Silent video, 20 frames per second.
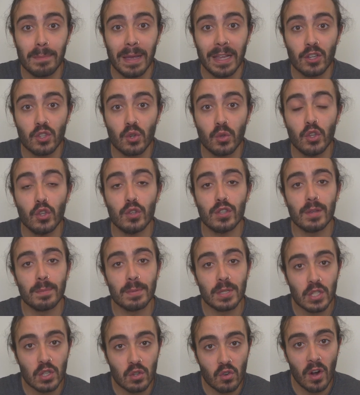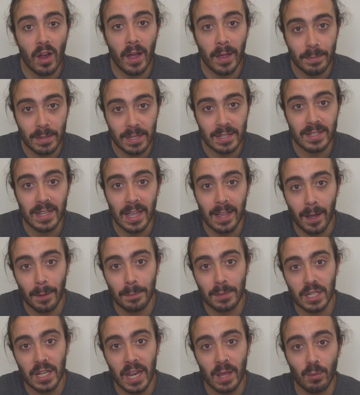make sure you subscribe to stay
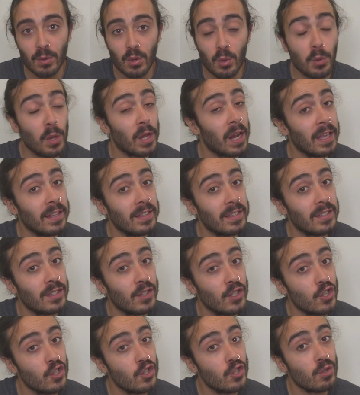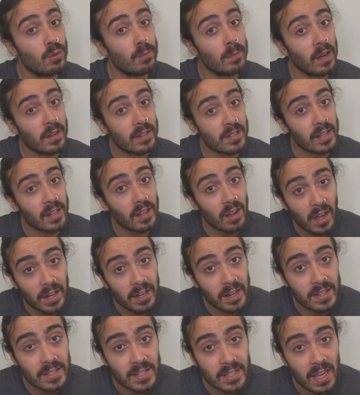up to date with all the latest digital marketing
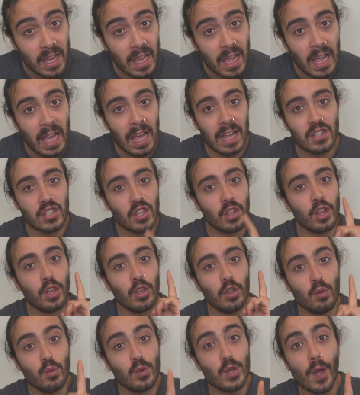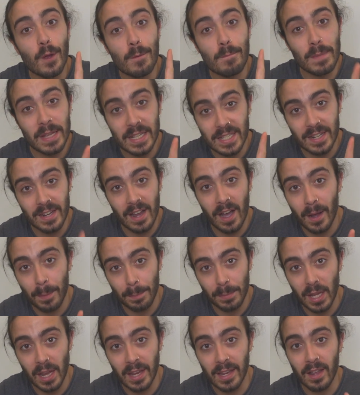guidance, and so that you don't miss an
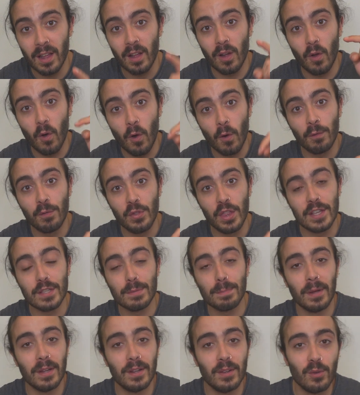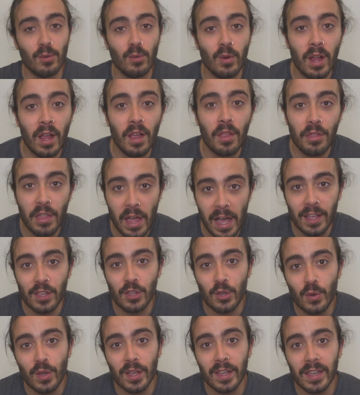update of this bundle
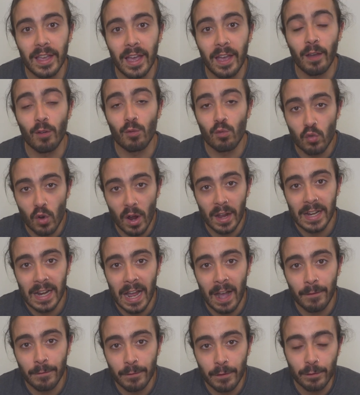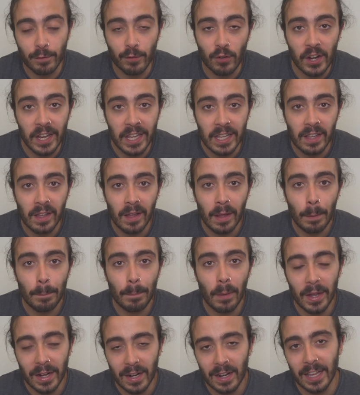that you can get right now for free
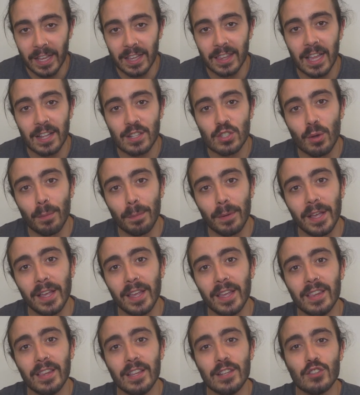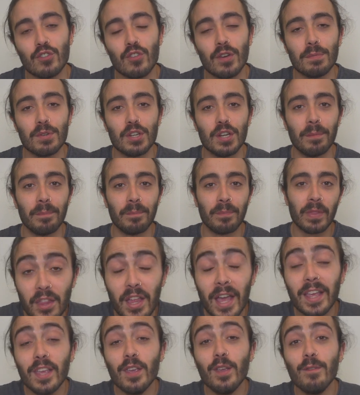by clicking that top link in the description.
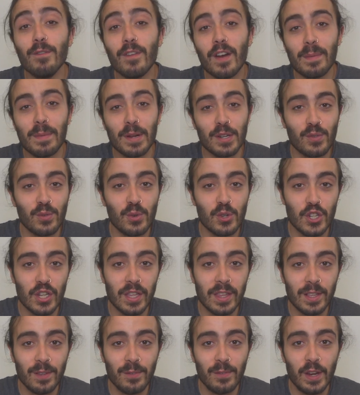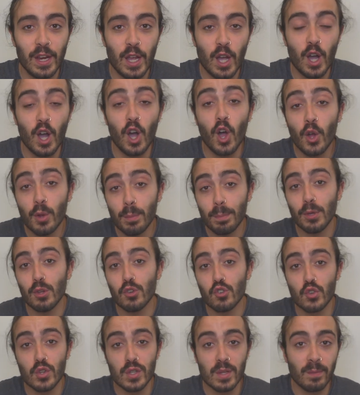Thank you very much for watching this video. I hope you
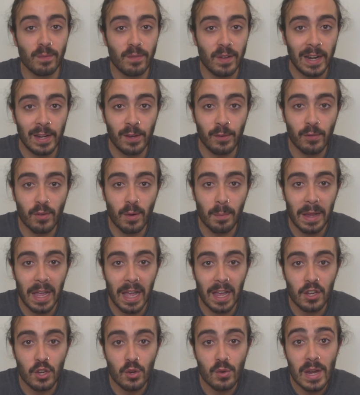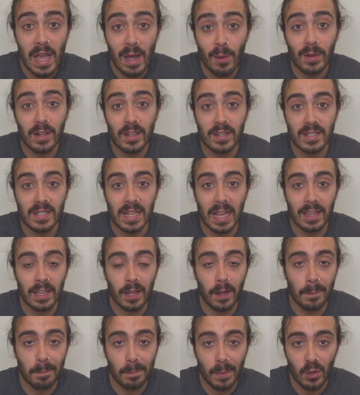drew some value from it and you now understand
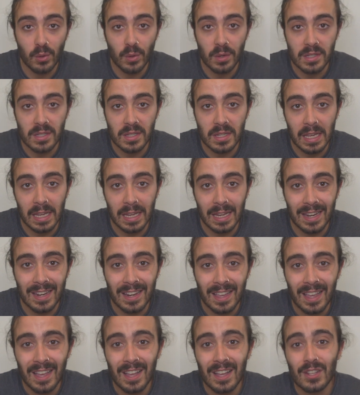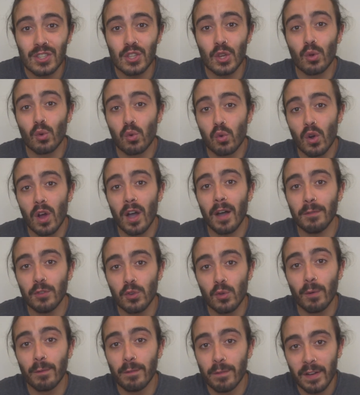the components needed to
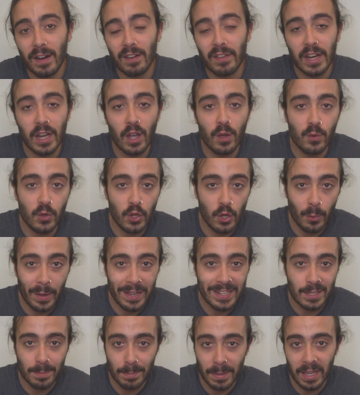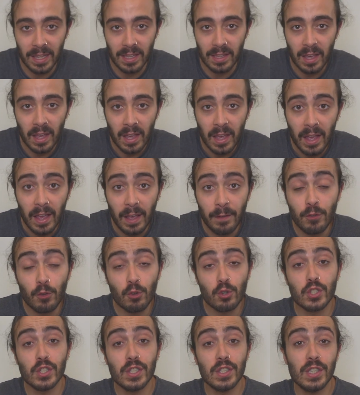craft your very own USP. If
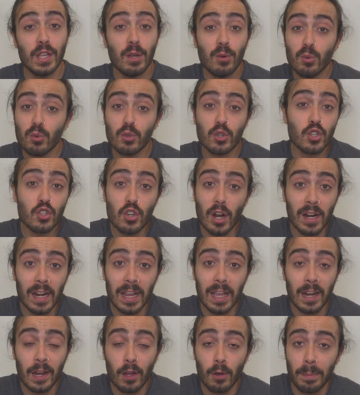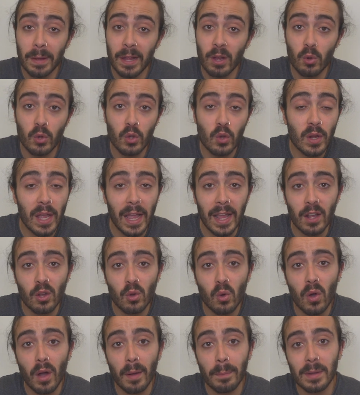you're still struggling a little bit or you're getting
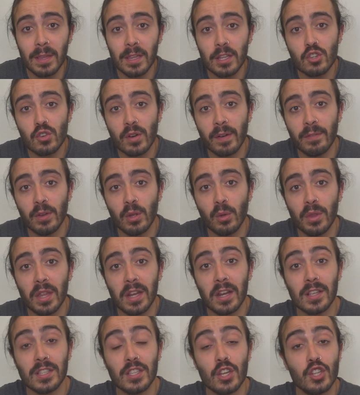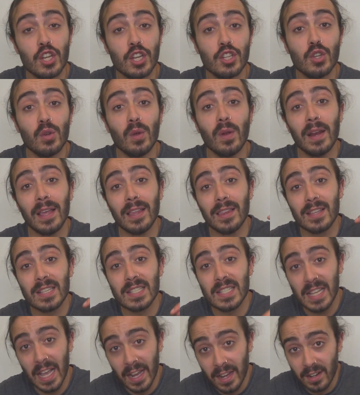caught up in the trivial, then I suggest you click the
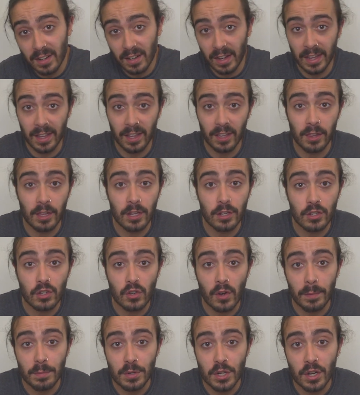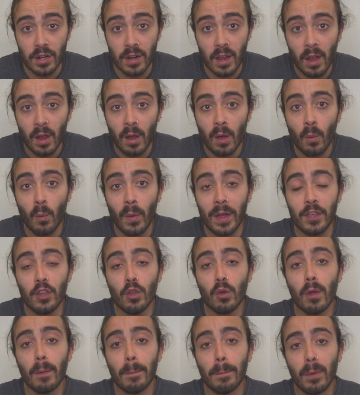second link in the description where
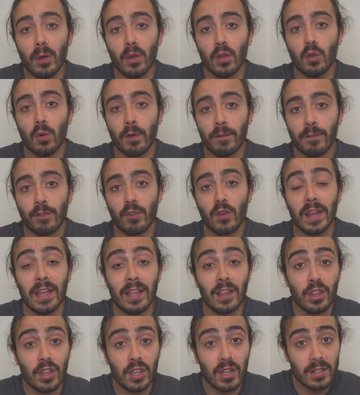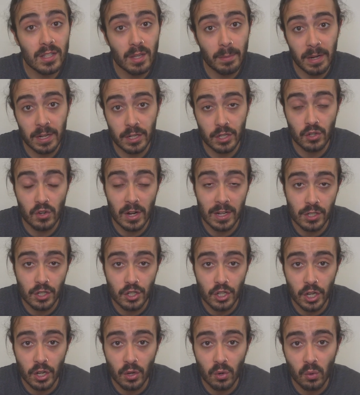you can book your free 30-minute
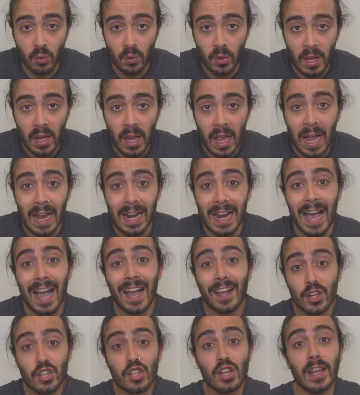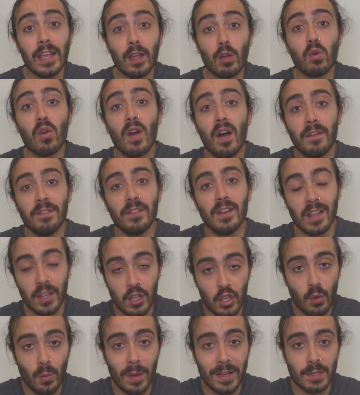strategy call and actually craft a
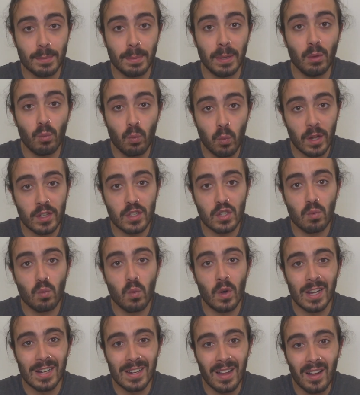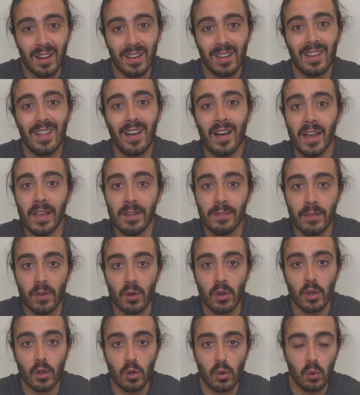USP one-to-one live
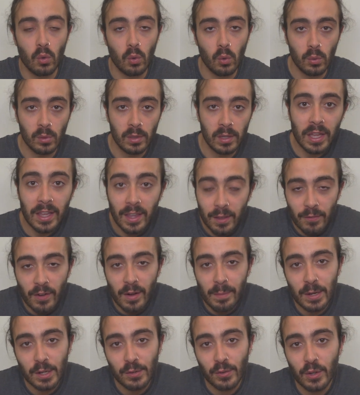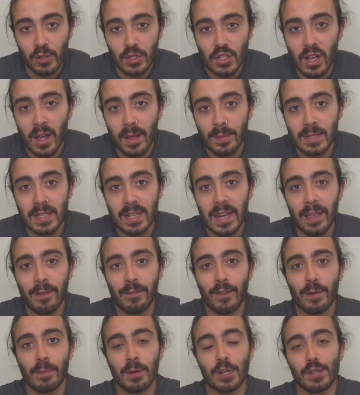on a call. Thank you very much for your time today,
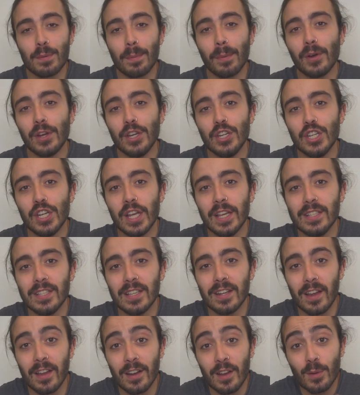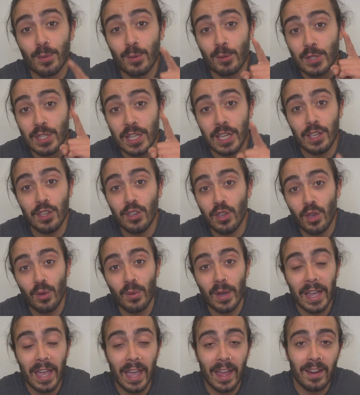very much appreciated, and I will see
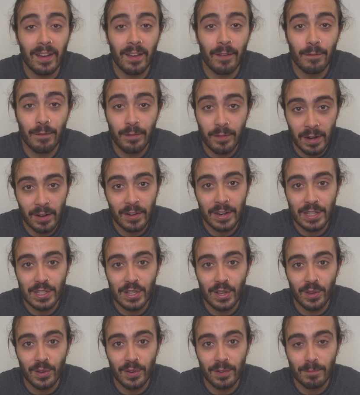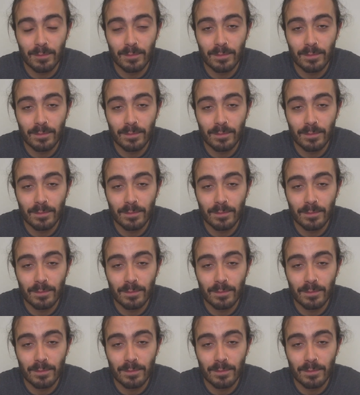you again very soon.